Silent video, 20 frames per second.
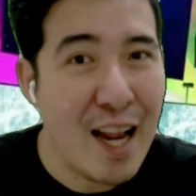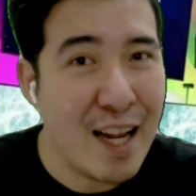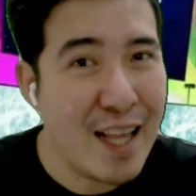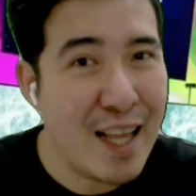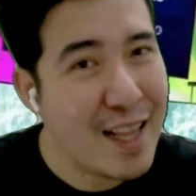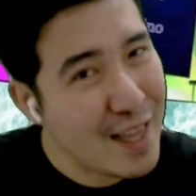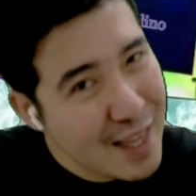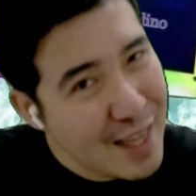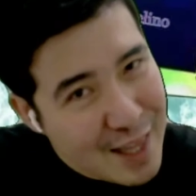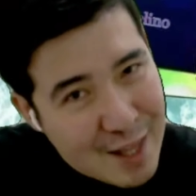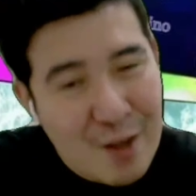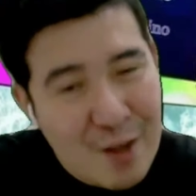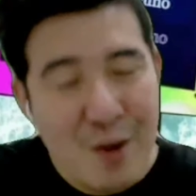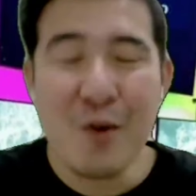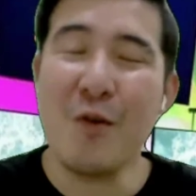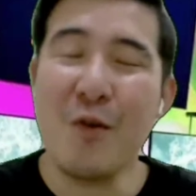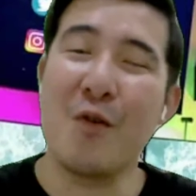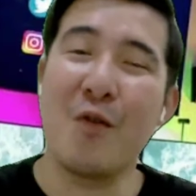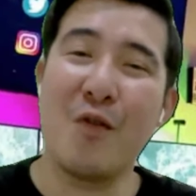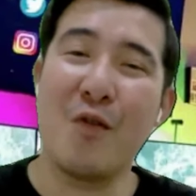This is
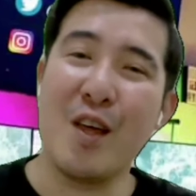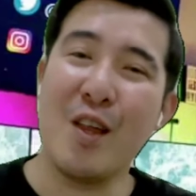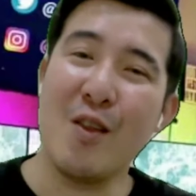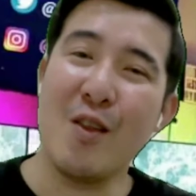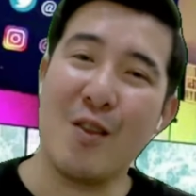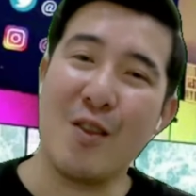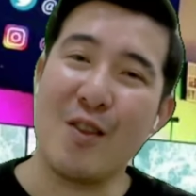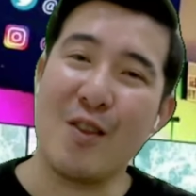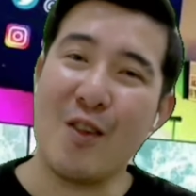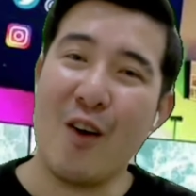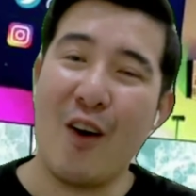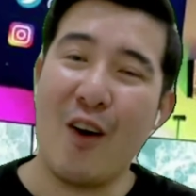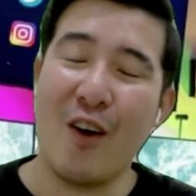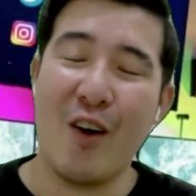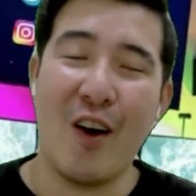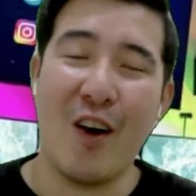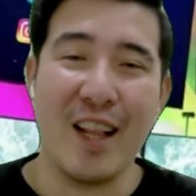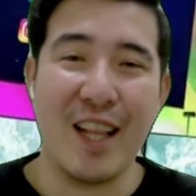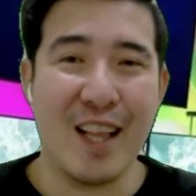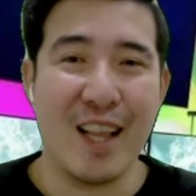Eurovision Song
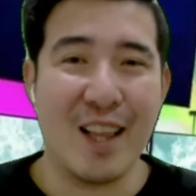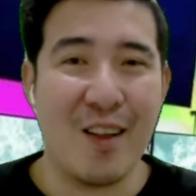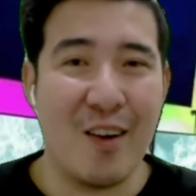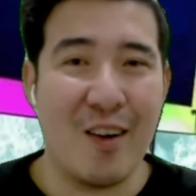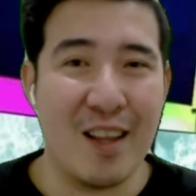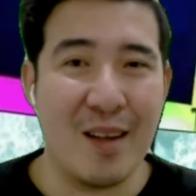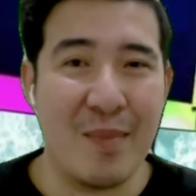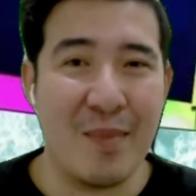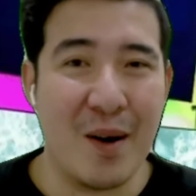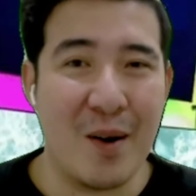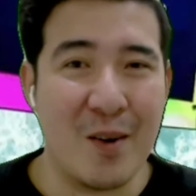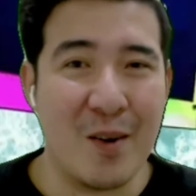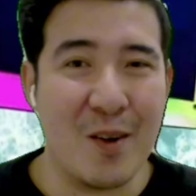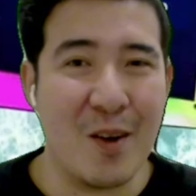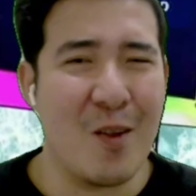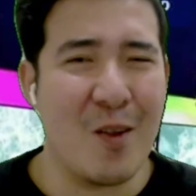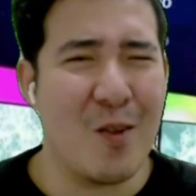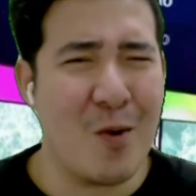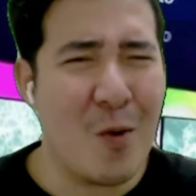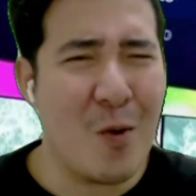Contest all about.
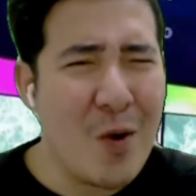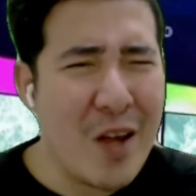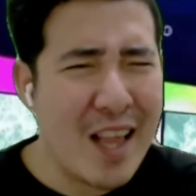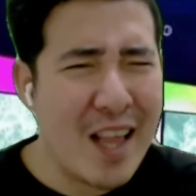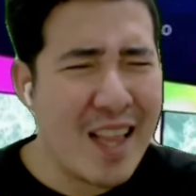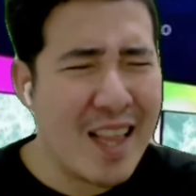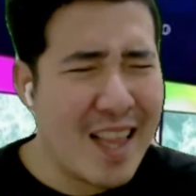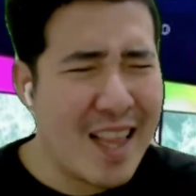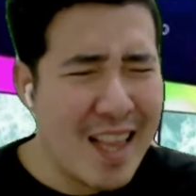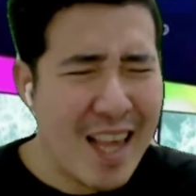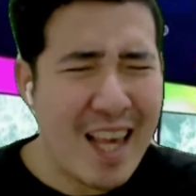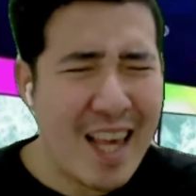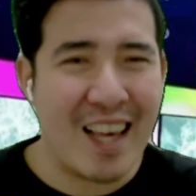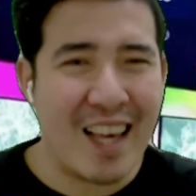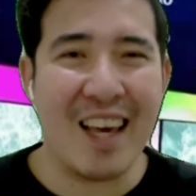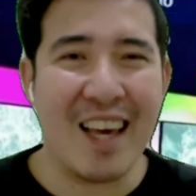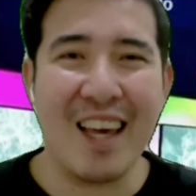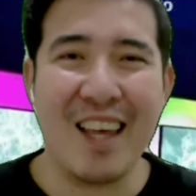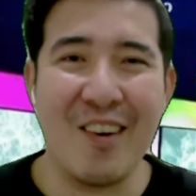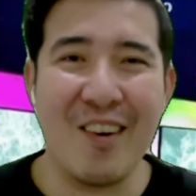They're
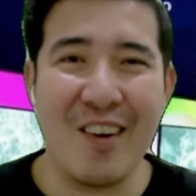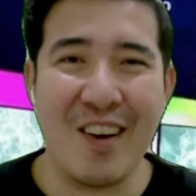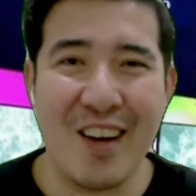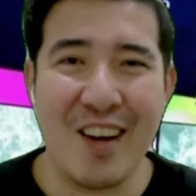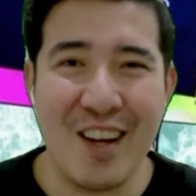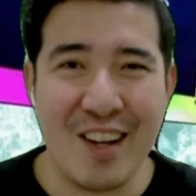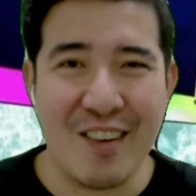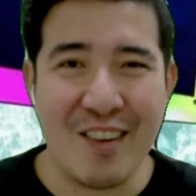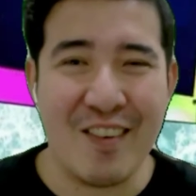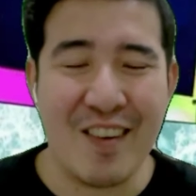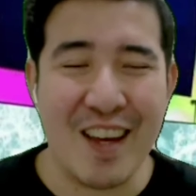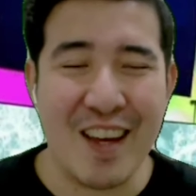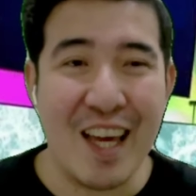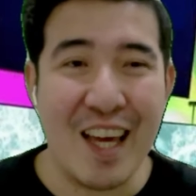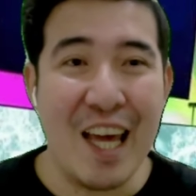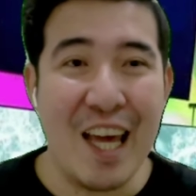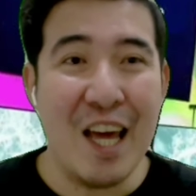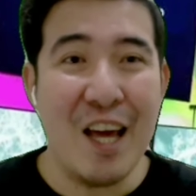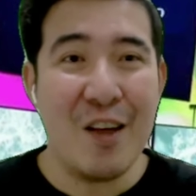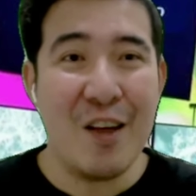showcasing your country,
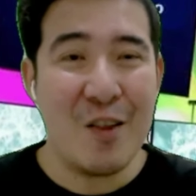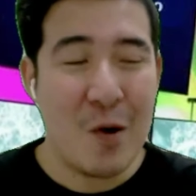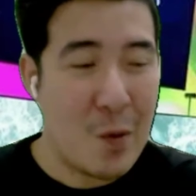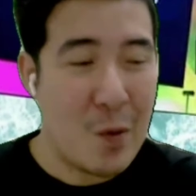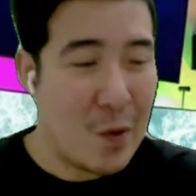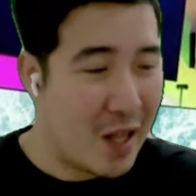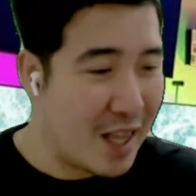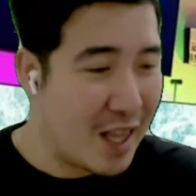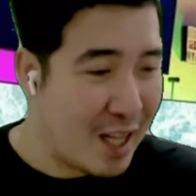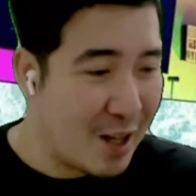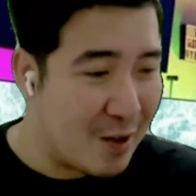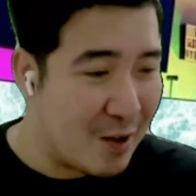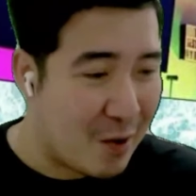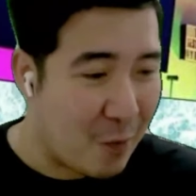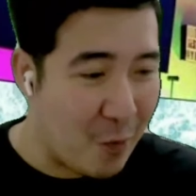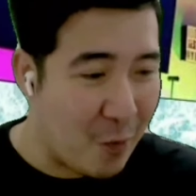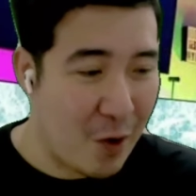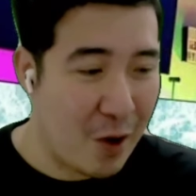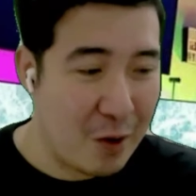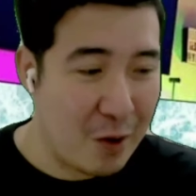showcasing to
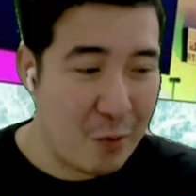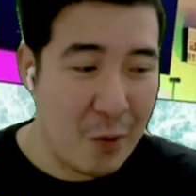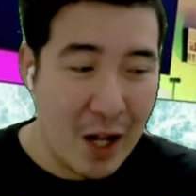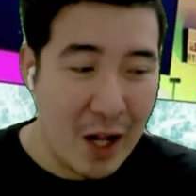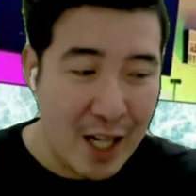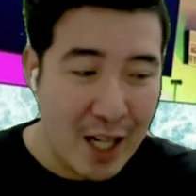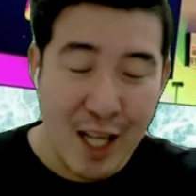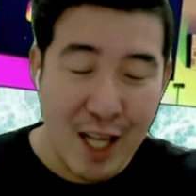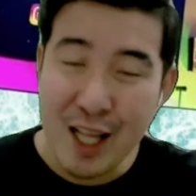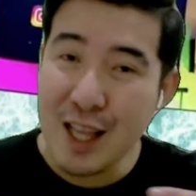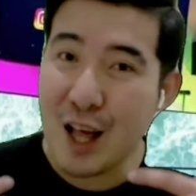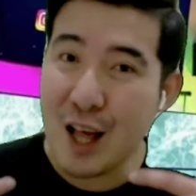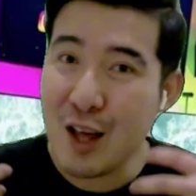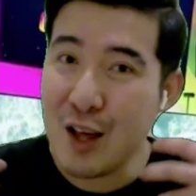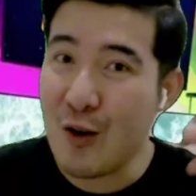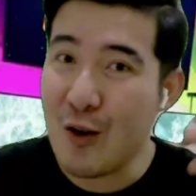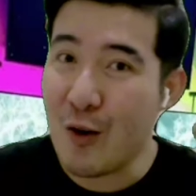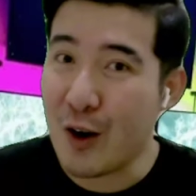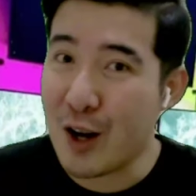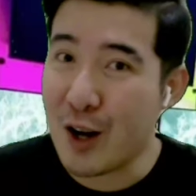the world what is
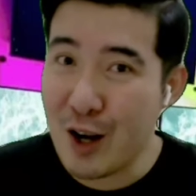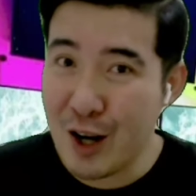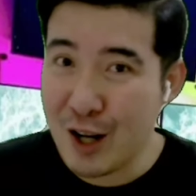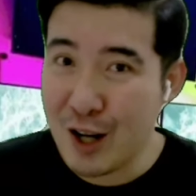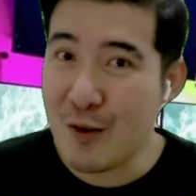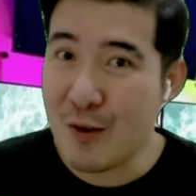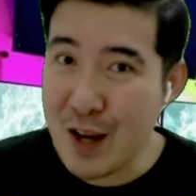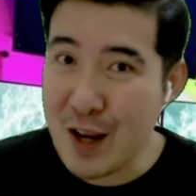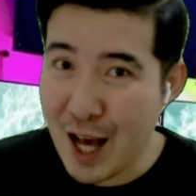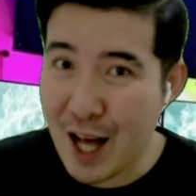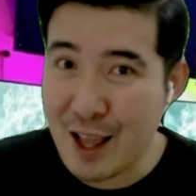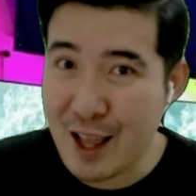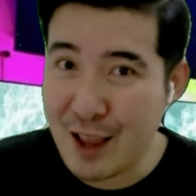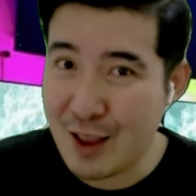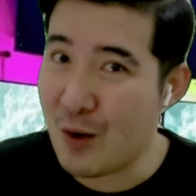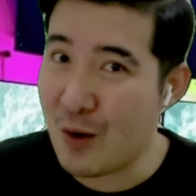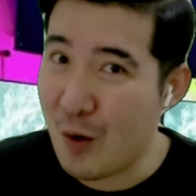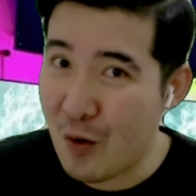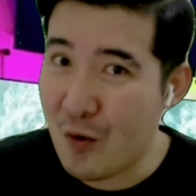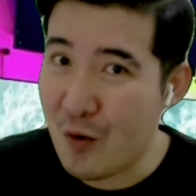your country has
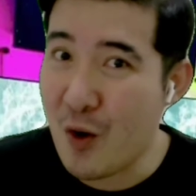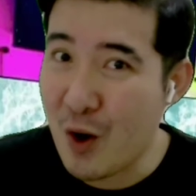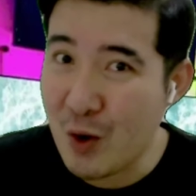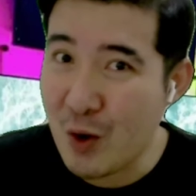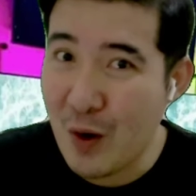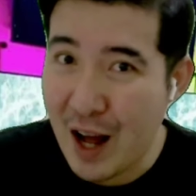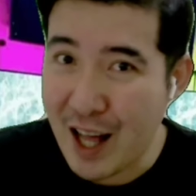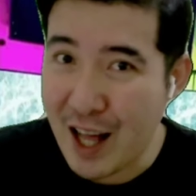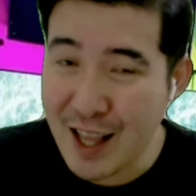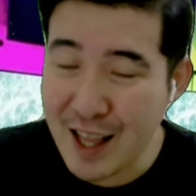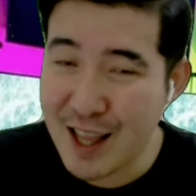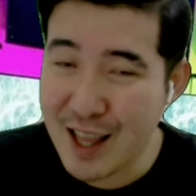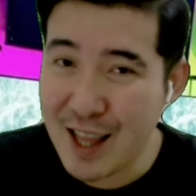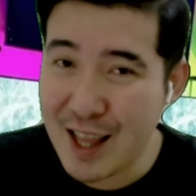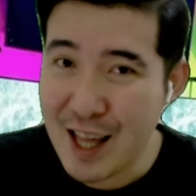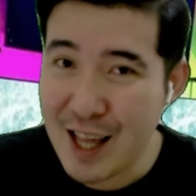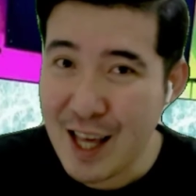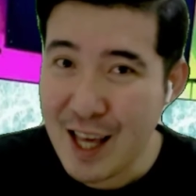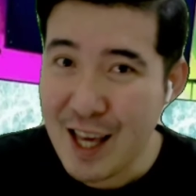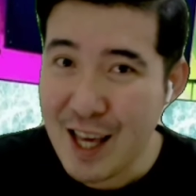to offer to
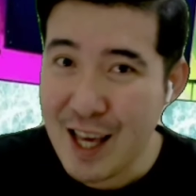us